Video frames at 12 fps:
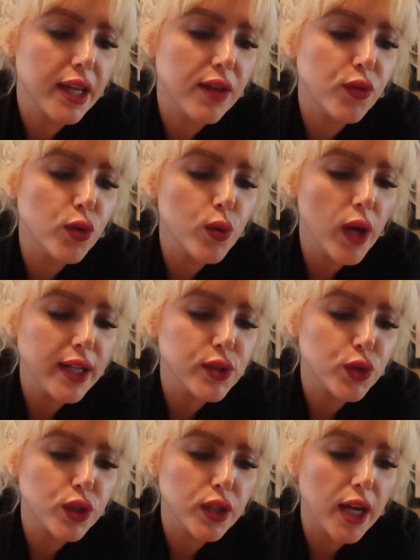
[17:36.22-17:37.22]
if you
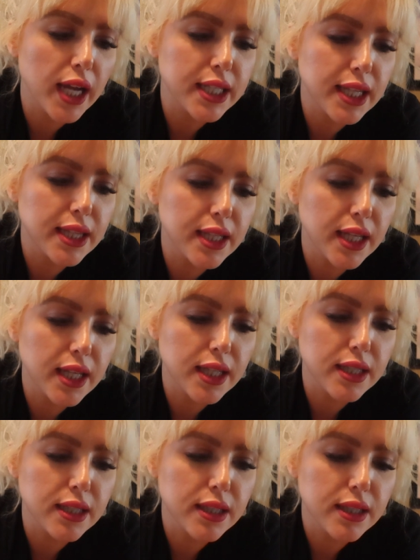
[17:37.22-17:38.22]
guys are
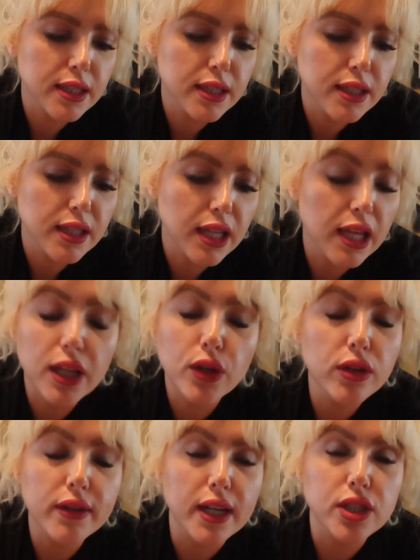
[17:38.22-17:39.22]
anything,
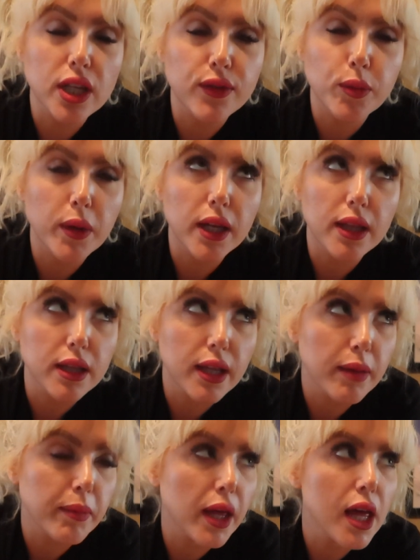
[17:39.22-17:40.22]
you don't actually have to be anything
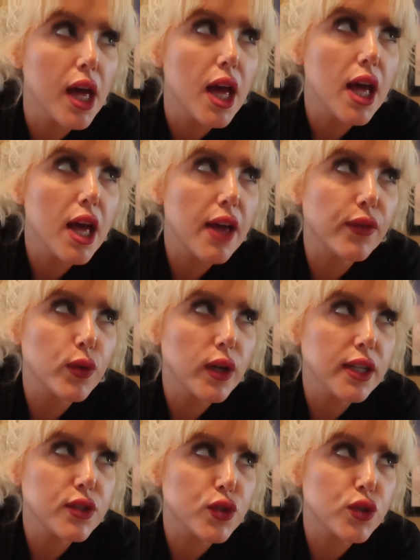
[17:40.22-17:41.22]
like me. If you
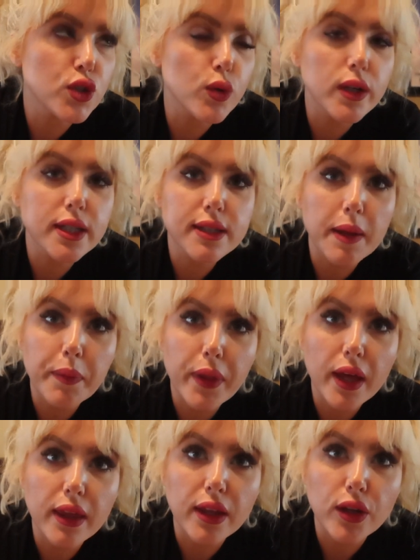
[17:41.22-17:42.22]
guys are doing
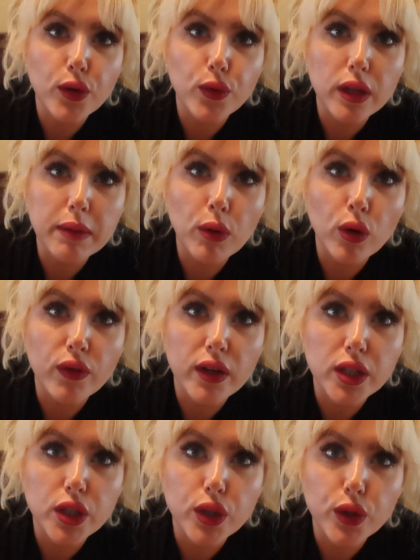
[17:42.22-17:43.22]
something that you're really
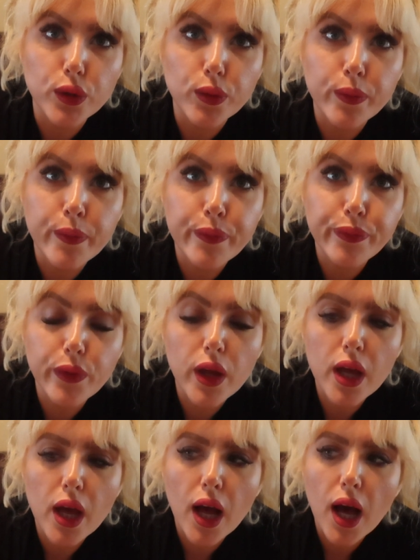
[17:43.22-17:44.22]
motivated to do,
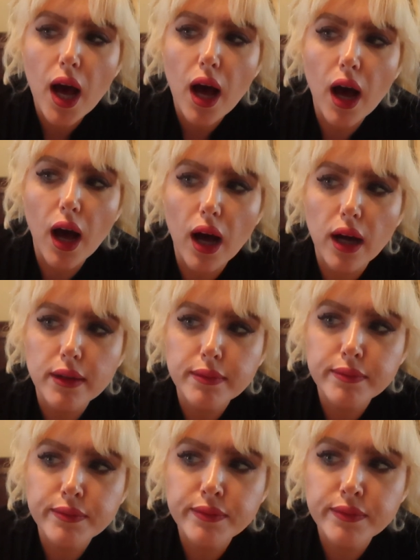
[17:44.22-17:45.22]

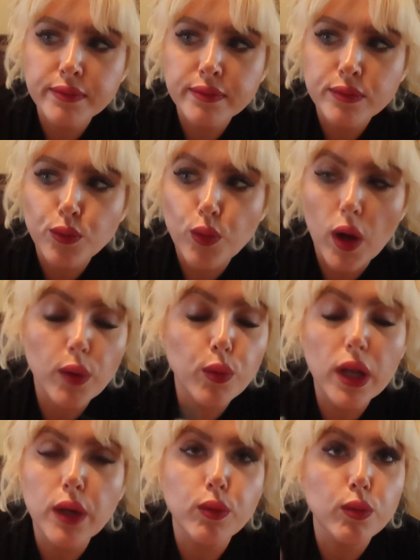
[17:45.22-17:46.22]
um,
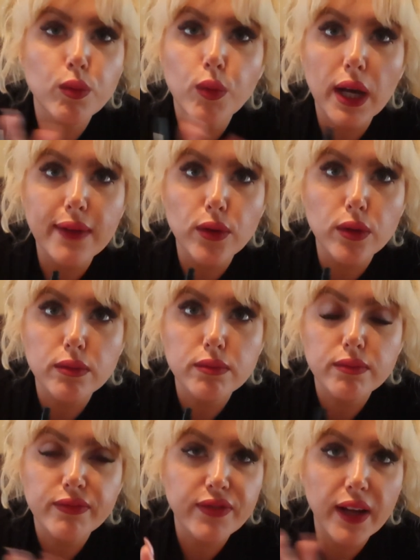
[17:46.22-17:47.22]
in whatever
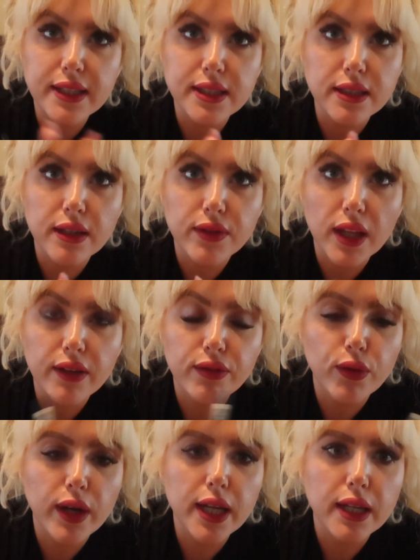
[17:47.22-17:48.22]
facet of
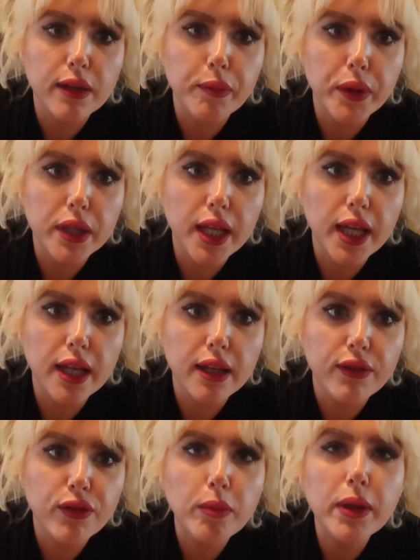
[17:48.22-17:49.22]
life, right? But
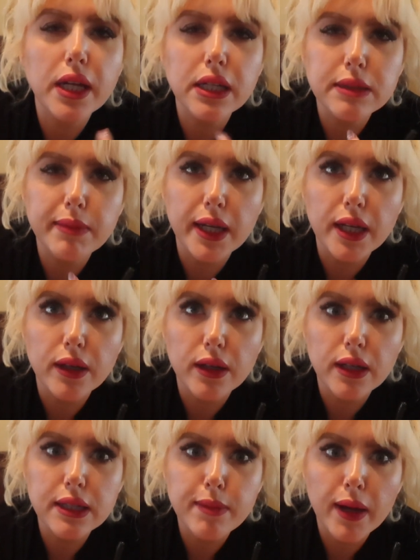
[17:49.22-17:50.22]
like for me, it's my
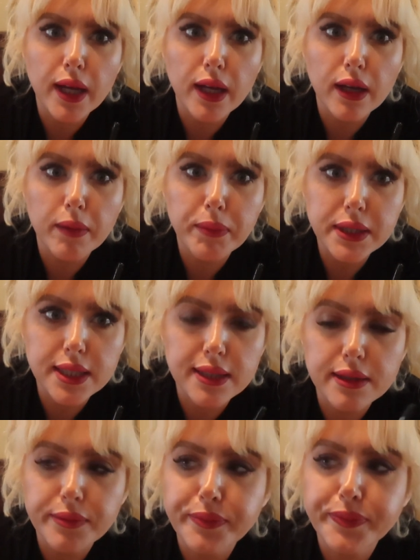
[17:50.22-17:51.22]
it's my
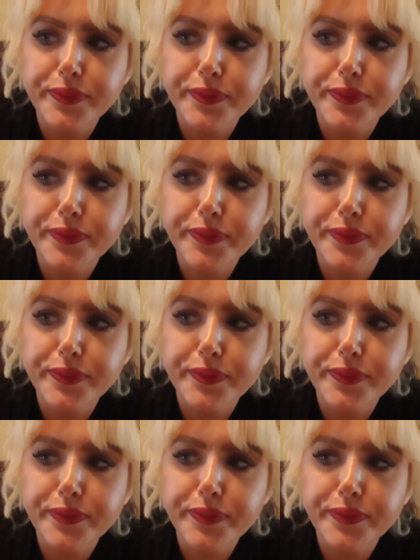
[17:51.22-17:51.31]
business,